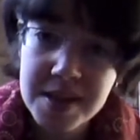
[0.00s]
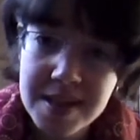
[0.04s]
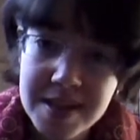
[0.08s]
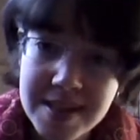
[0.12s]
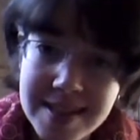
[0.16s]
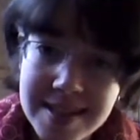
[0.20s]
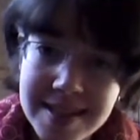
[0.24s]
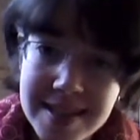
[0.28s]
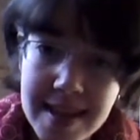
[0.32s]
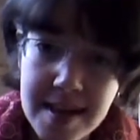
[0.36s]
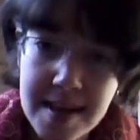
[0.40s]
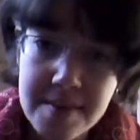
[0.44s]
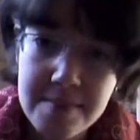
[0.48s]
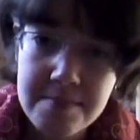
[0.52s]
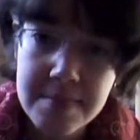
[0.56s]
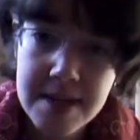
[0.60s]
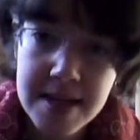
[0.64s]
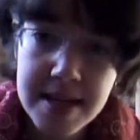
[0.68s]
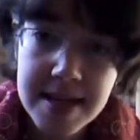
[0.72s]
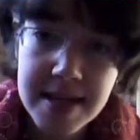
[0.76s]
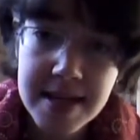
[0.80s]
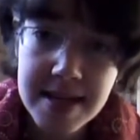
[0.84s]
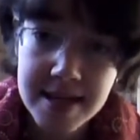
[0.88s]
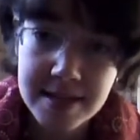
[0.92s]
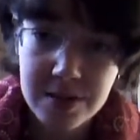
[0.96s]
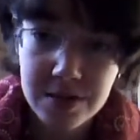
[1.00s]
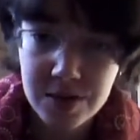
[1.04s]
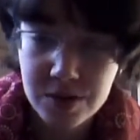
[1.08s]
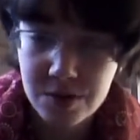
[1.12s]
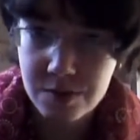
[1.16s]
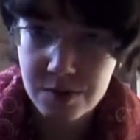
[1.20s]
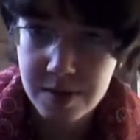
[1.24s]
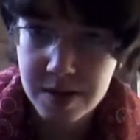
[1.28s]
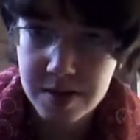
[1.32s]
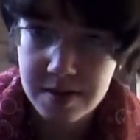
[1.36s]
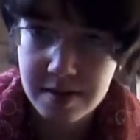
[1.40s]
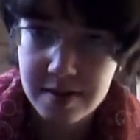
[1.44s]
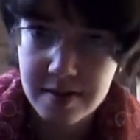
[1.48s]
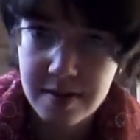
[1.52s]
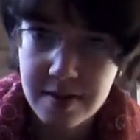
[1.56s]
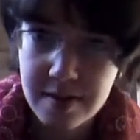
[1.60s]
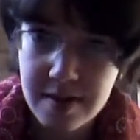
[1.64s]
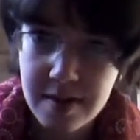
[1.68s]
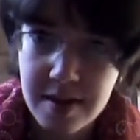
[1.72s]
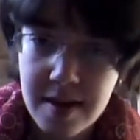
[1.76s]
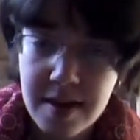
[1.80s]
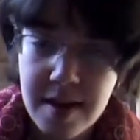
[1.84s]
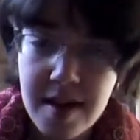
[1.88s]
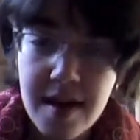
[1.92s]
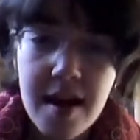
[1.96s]
with the same meaning to it.
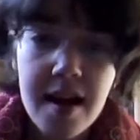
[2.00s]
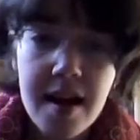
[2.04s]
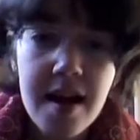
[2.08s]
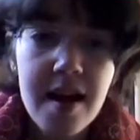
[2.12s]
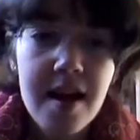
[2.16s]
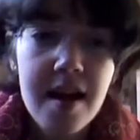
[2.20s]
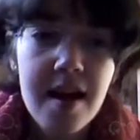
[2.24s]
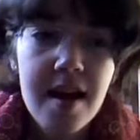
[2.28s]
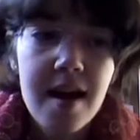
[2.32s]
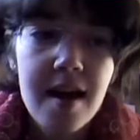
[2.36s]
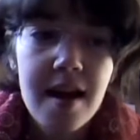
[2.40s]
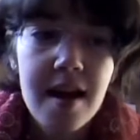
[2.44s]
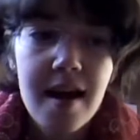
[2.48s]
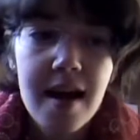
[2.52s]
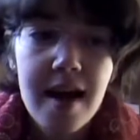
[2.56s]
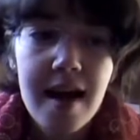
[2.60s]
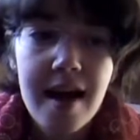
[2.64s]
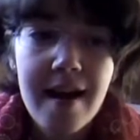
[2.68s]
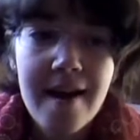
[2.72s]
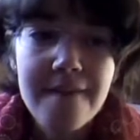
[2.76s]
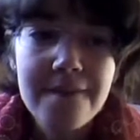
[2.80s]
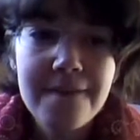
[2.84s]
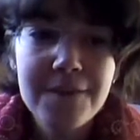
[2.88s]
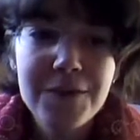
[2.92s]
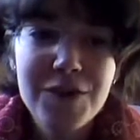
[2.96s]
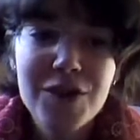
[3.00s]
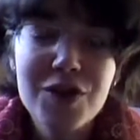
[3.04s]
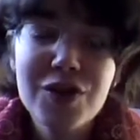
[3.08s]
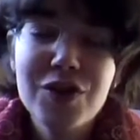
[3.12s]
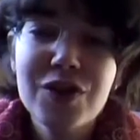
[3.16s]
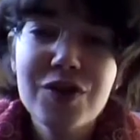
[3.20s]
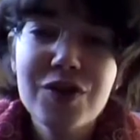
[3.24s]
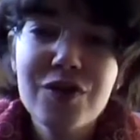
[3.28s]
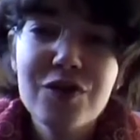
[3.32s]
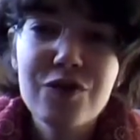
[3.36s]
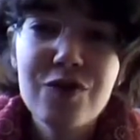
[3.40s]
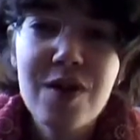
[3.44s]
And just